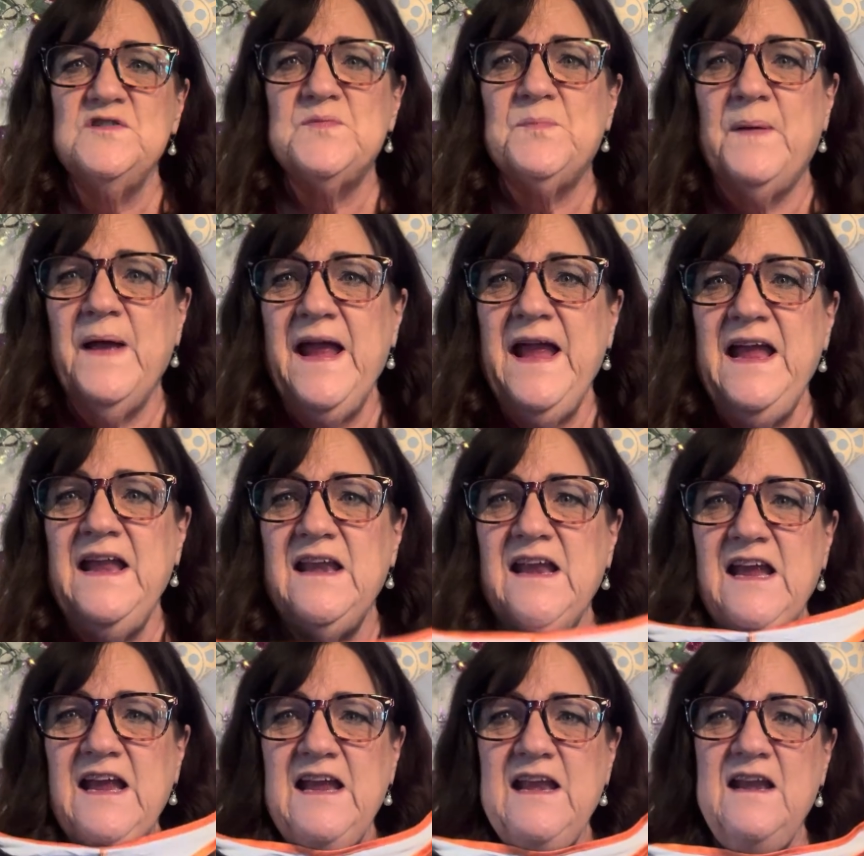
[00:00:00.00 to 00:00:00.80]

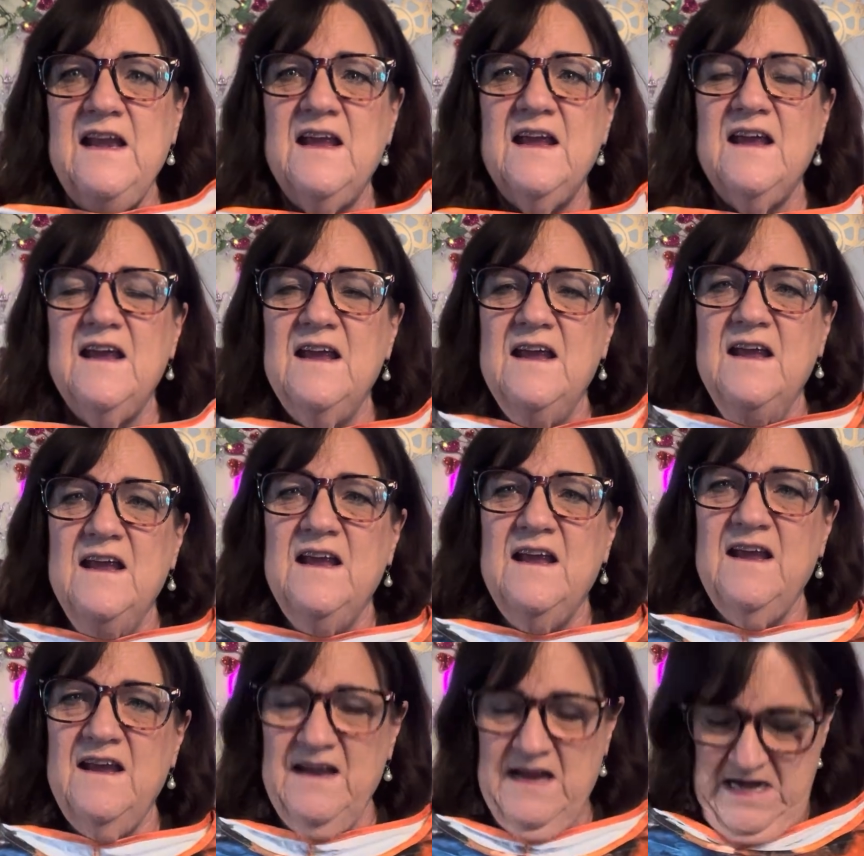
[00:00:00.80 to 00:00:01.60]
painting
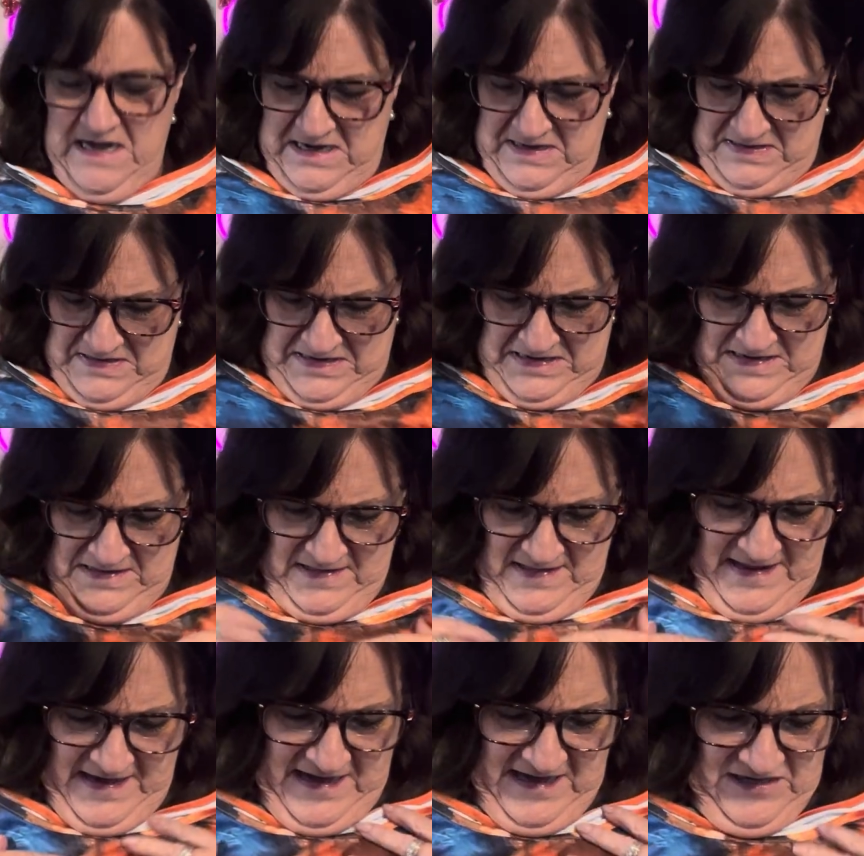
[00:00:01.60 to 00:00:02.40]
and then
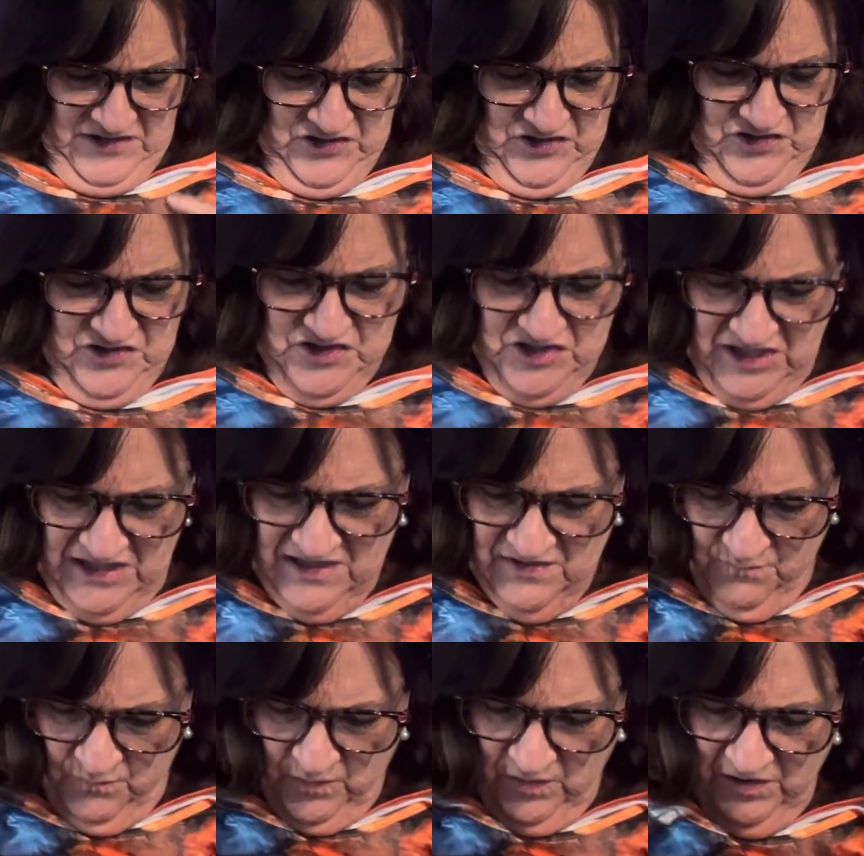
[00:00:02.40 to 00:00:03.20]
they
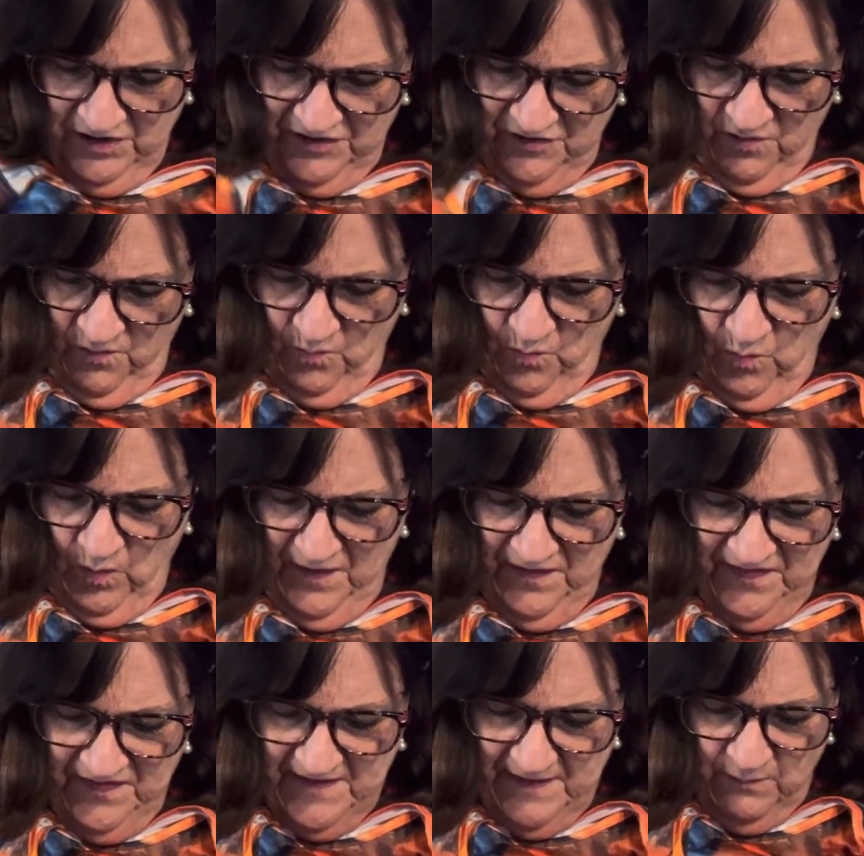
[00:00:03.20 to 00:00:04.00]
didn't really know
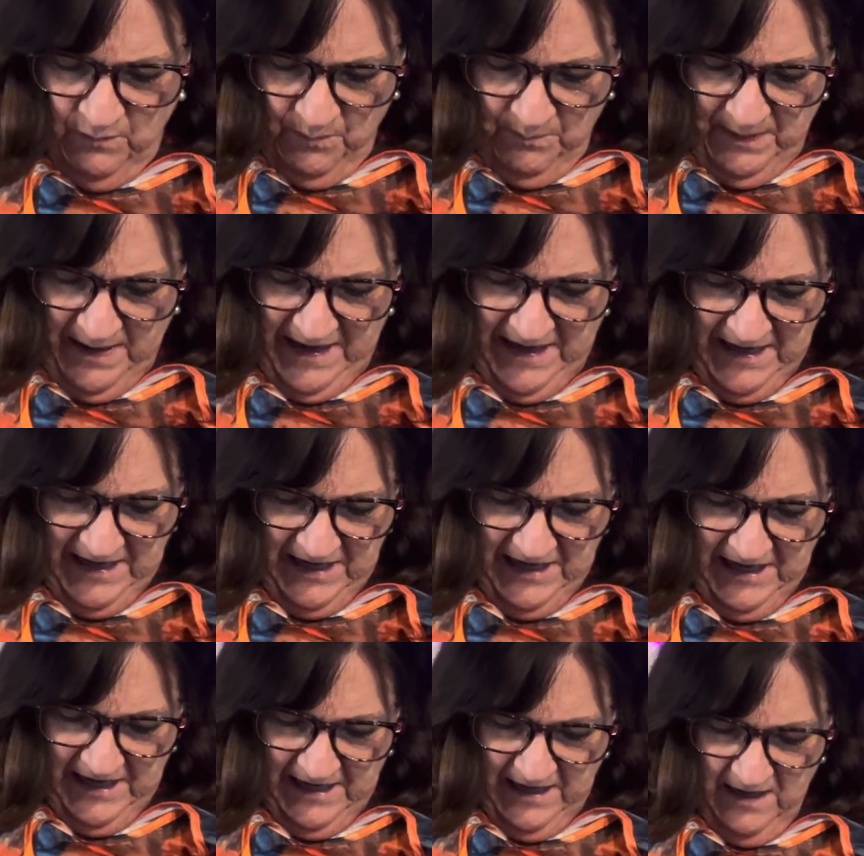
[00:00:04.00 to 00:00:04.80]
what they were
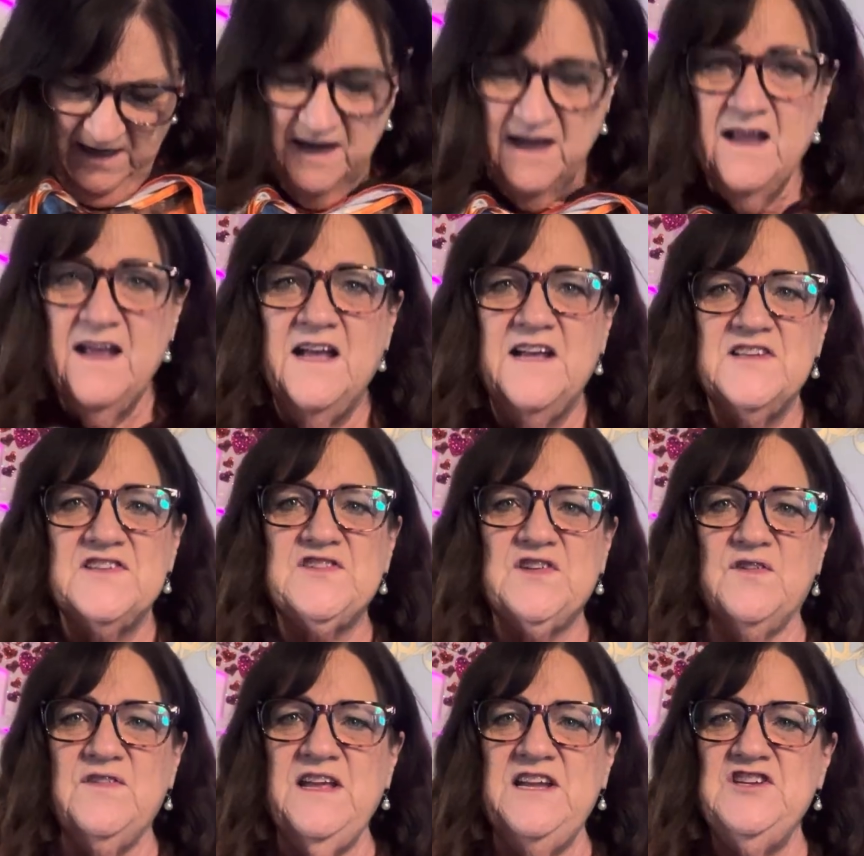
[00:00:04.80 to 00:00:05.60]
painting,
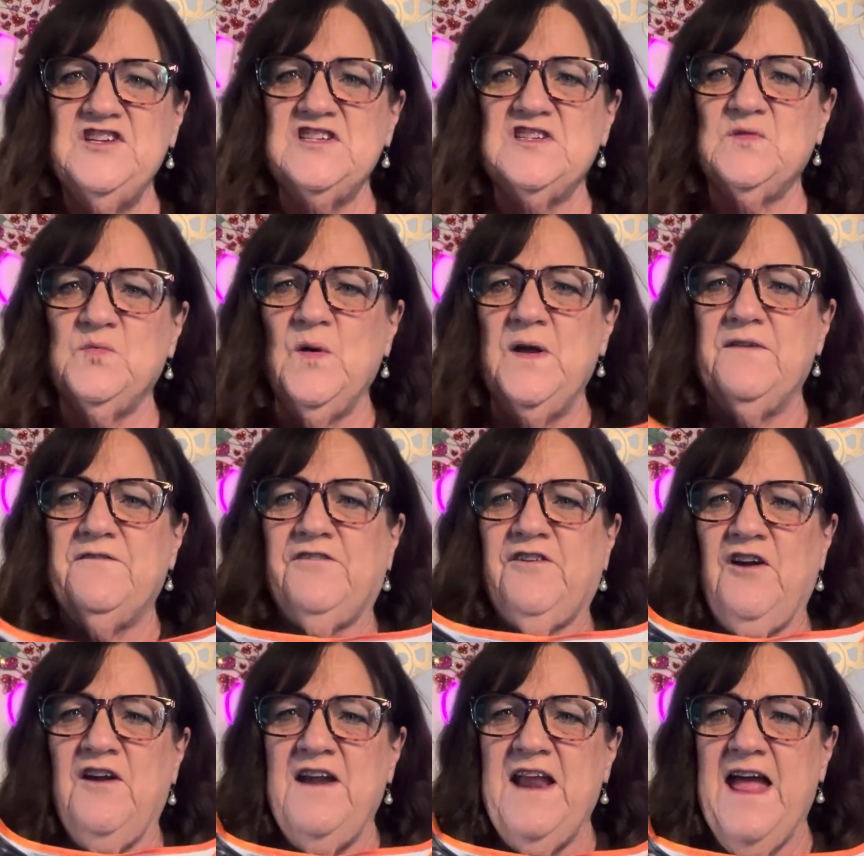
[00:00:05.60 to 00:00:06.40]
so they just went
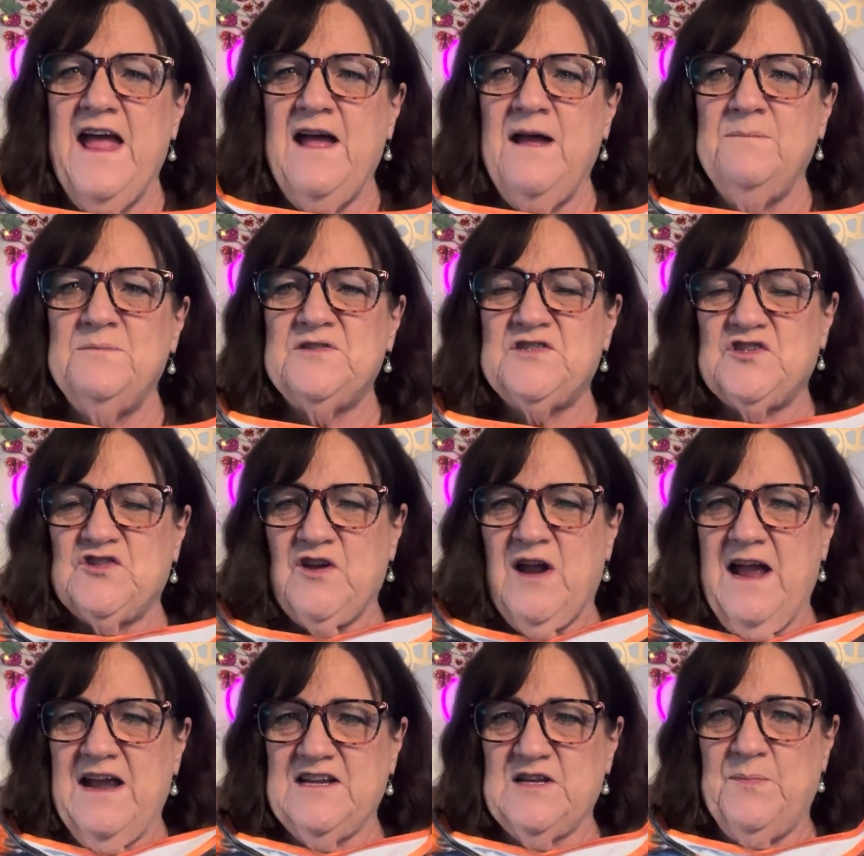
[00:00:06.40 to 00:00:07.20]
for an
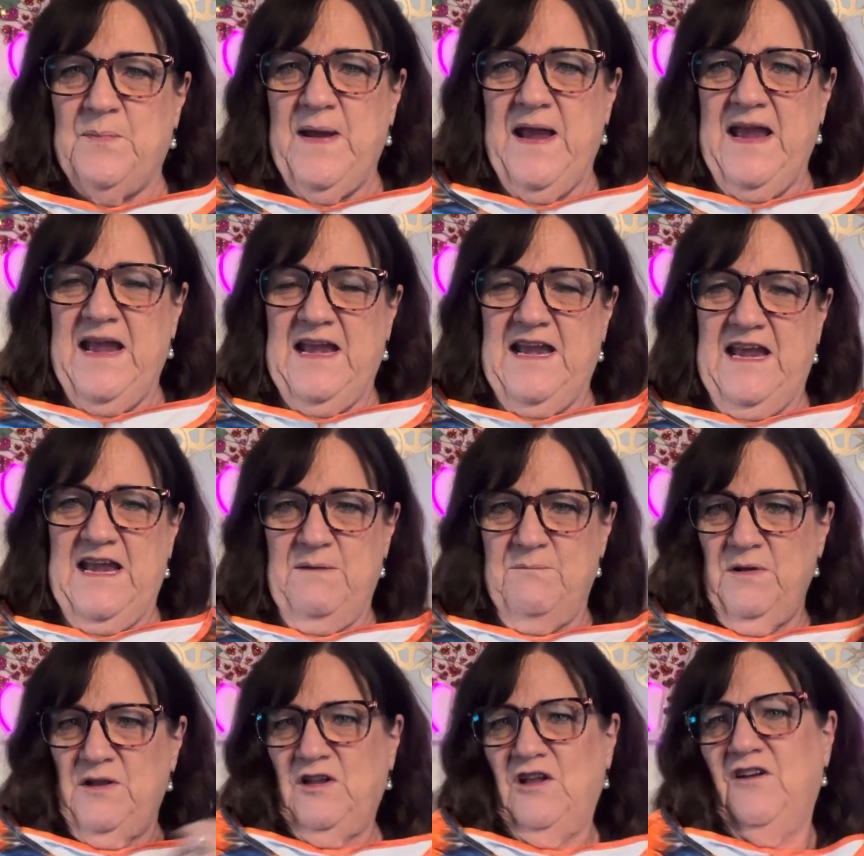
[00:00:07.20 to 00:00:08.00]
abstract painting.
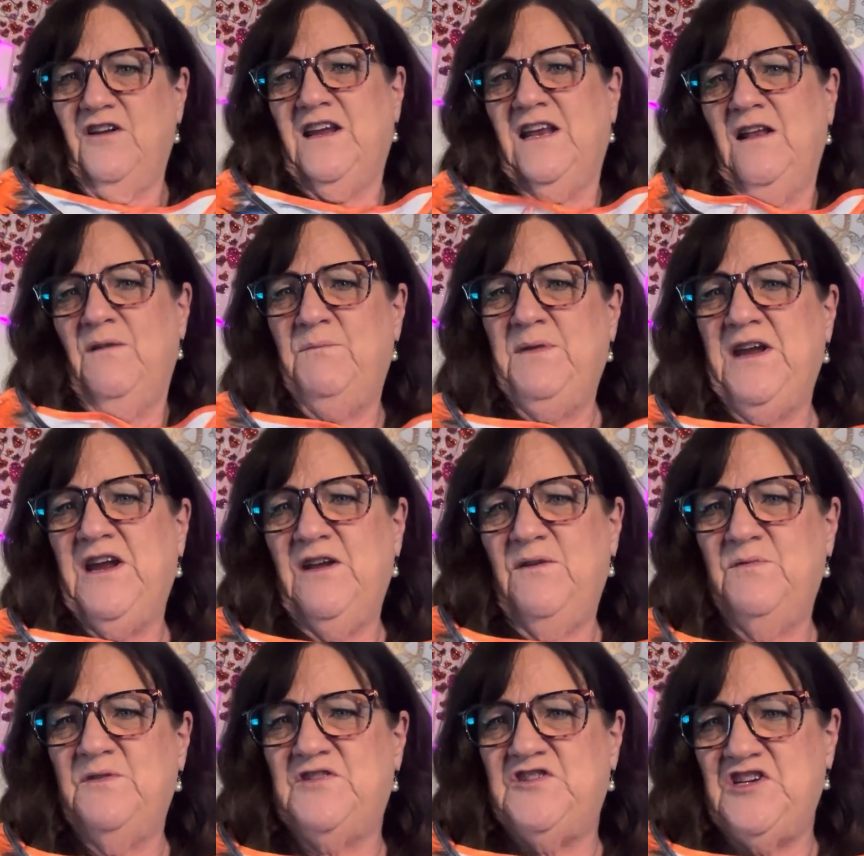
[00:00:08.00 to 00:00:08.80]
But look, it'll be
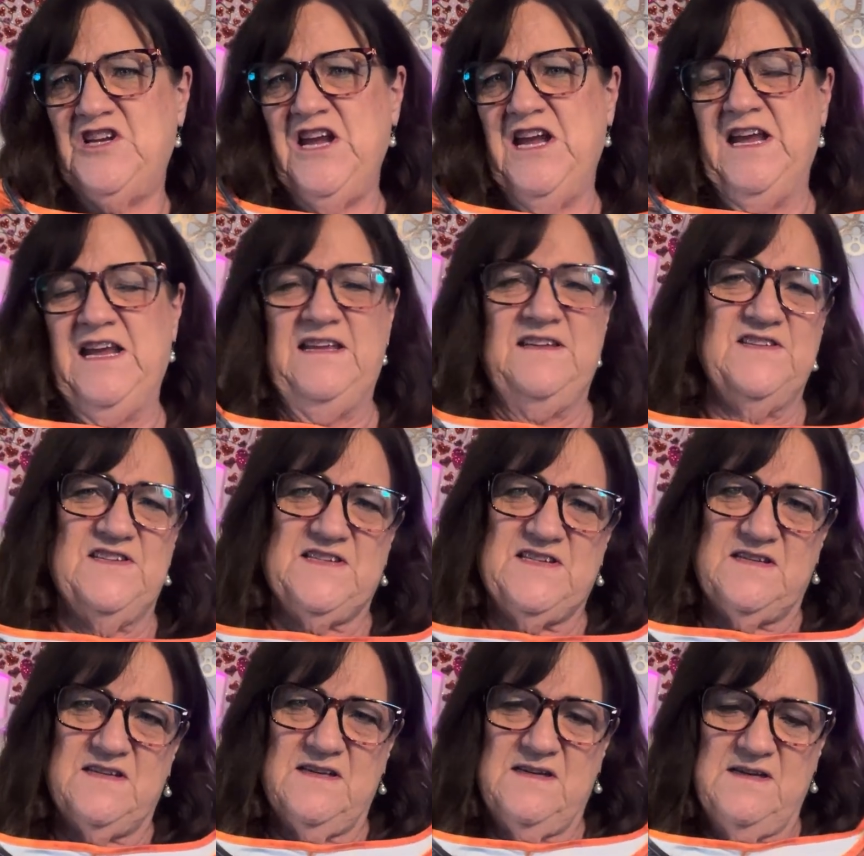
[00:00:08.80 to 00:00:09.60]
good with jeans.